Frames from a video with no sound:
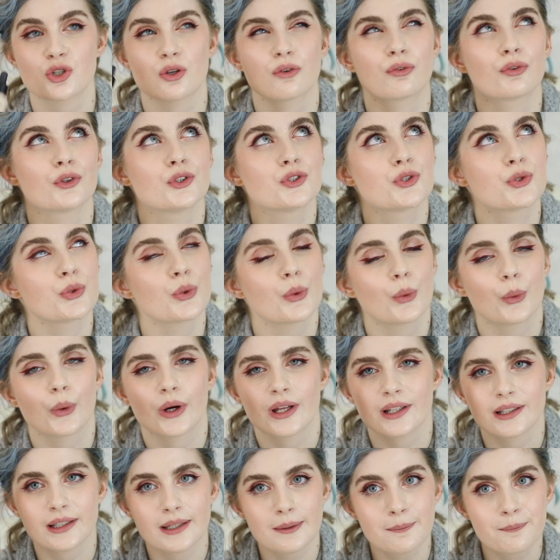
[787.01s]
So if you're too
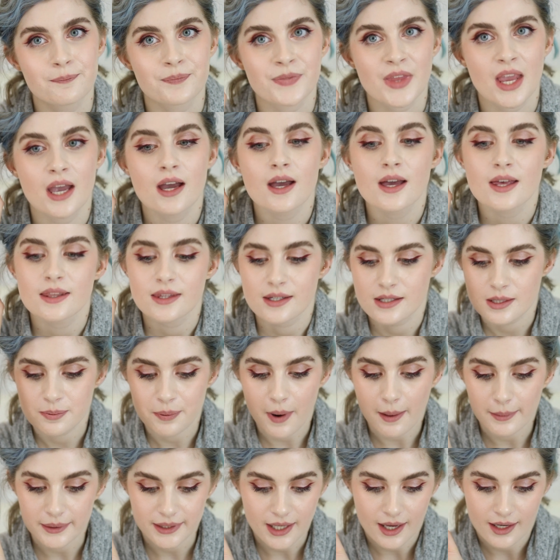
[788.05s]
oily, this is
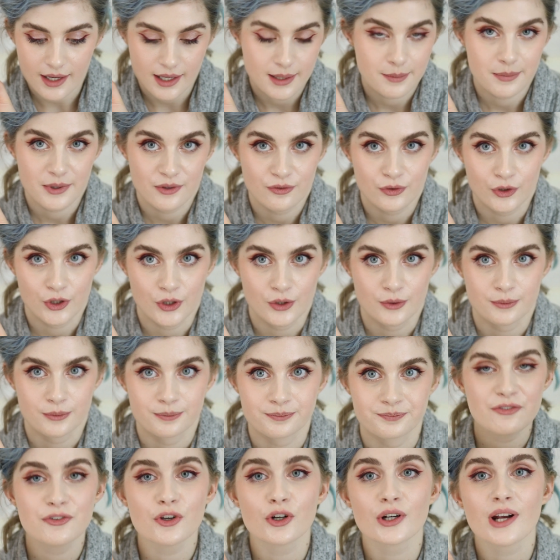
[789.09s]
probably not going to be for you.
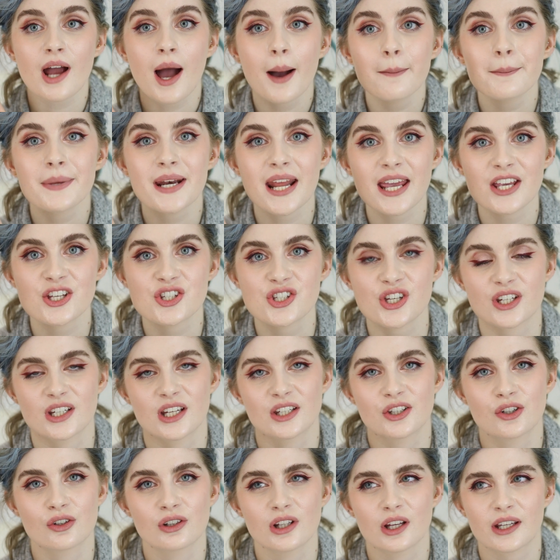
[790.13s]
If you're a combination
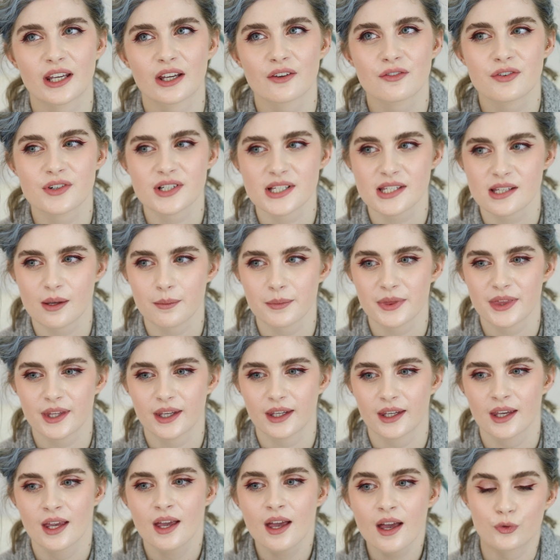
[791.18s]
and you're looking for
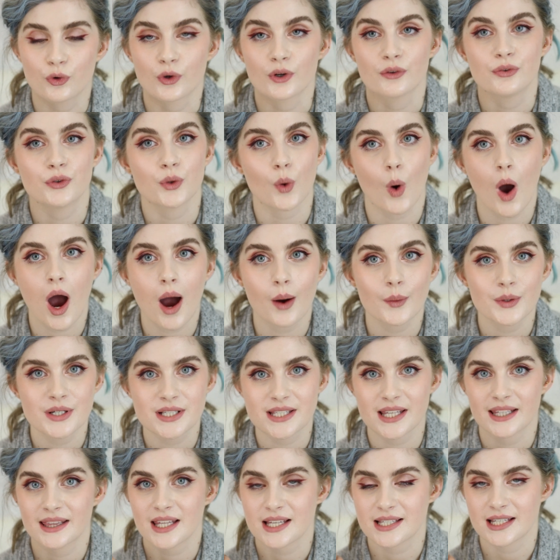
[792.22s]
something for a few
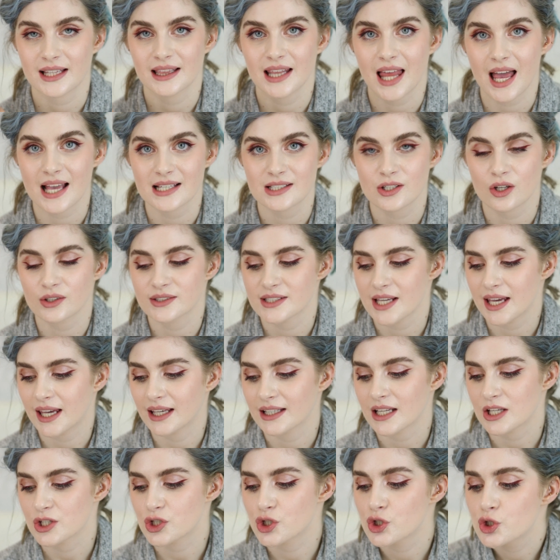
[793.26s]
hours that doesn't last all day
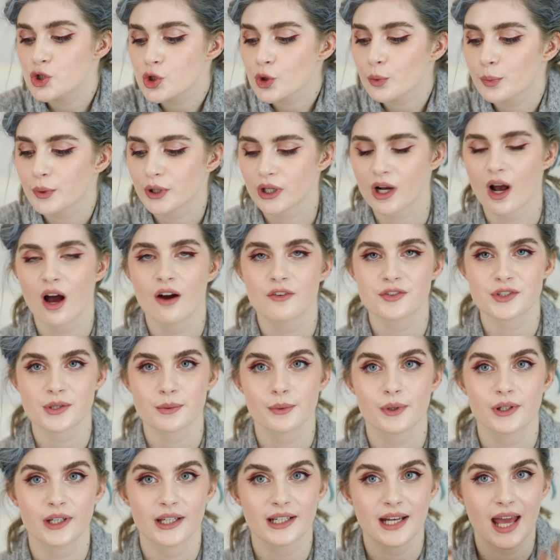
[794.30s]
and is super
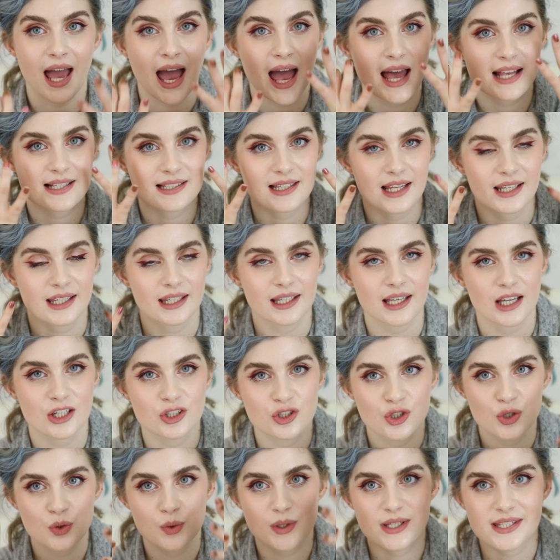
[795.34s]
comfortable and it has like a
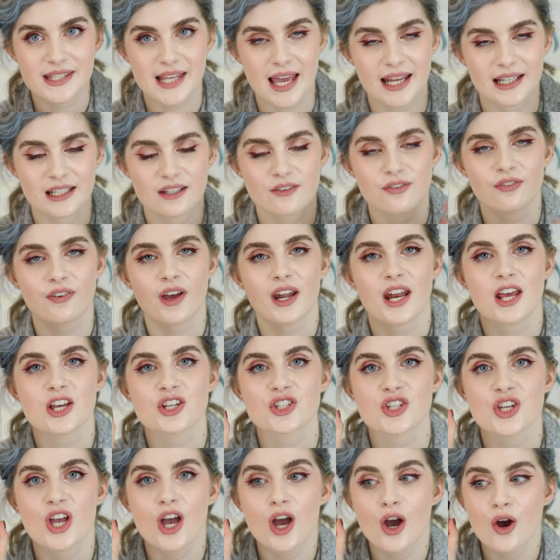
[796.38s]
dewy satiny
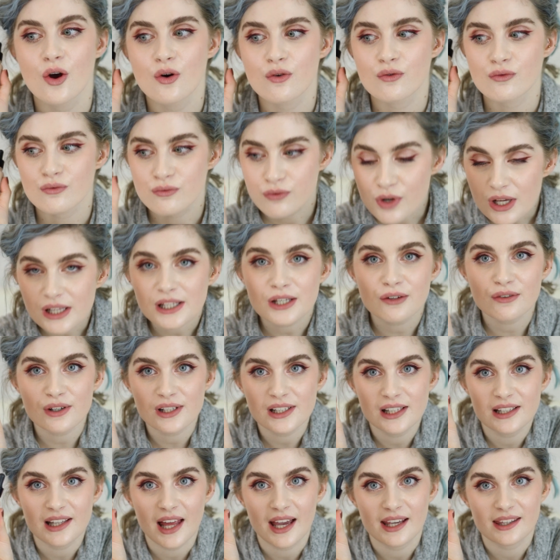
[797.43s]
finish, really,
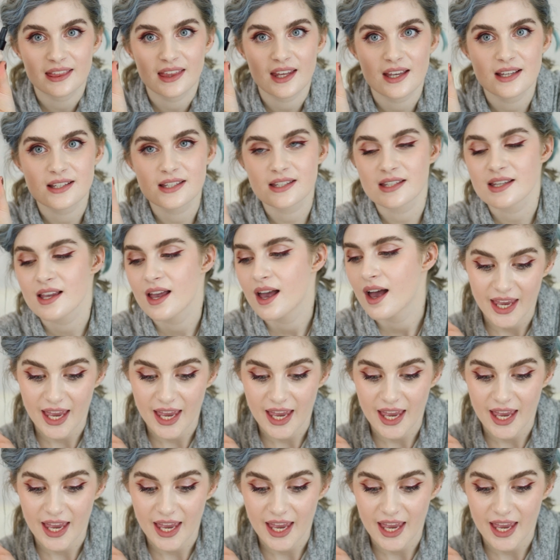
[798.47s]
really like this.